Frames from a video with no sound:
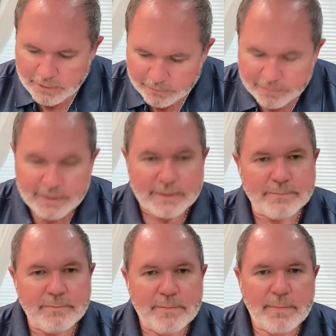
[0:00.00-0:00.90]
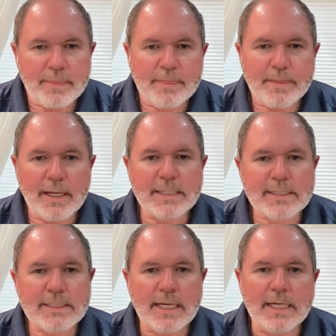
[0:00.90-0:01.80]
Another thing, I
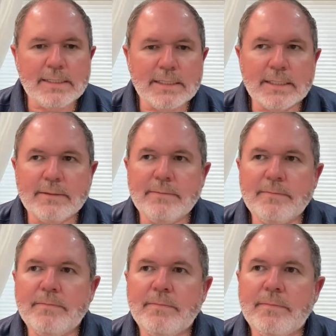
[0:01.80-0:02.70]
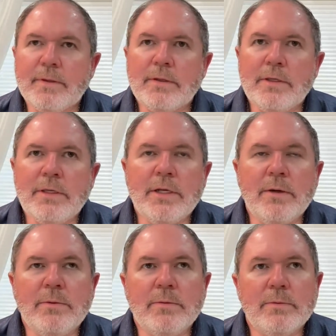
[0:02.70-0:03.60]
said to Isaac,
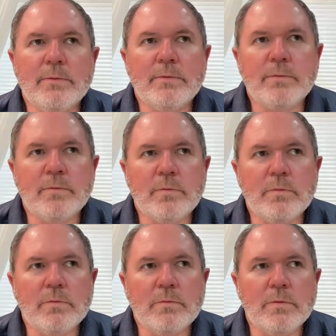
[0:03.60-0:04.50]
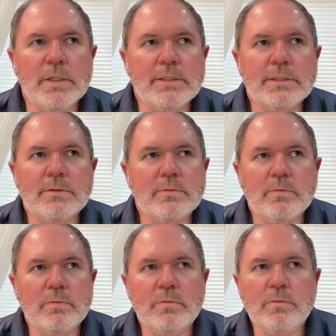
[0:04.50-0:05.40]
what
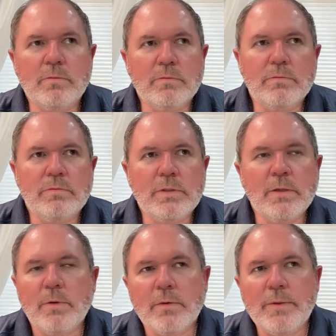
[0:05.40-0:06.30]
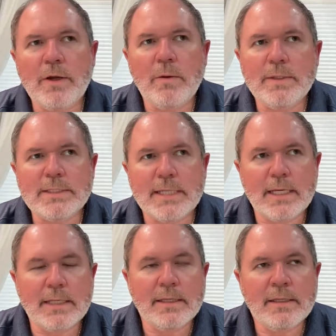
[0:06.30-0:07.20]
do we always
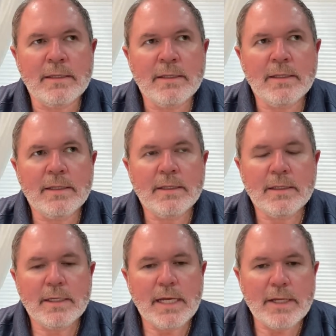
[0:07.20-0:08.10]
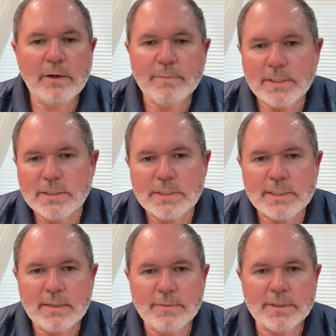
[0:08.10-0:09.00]
say? And our mission
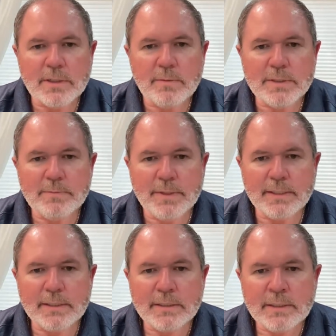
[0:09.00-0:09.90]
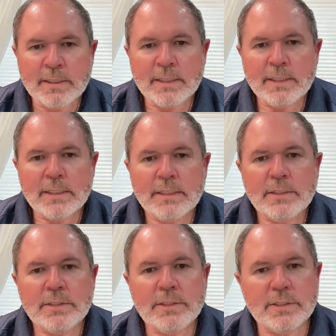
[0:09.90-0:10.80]
statement has always been
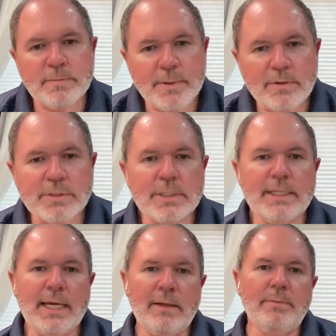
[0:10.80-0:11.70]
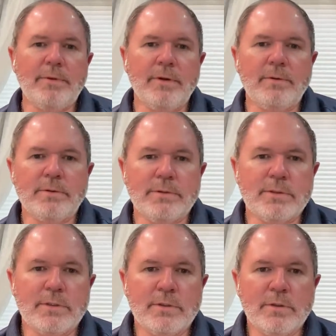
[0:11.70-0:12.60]
to spiritually help
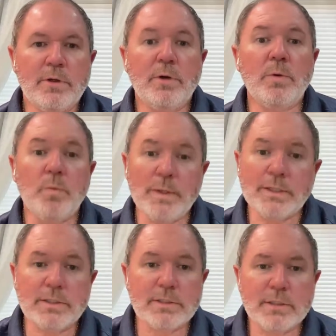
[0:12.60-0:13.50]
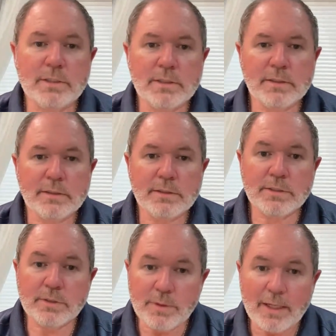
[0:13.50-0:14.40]
those who wish
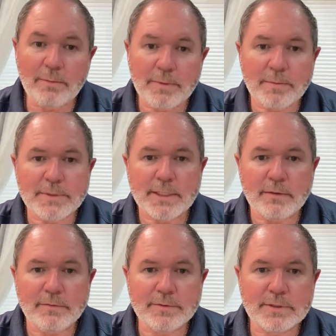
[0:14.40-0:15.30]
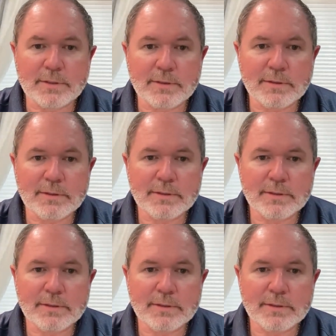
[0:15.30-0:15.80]
to help themselves.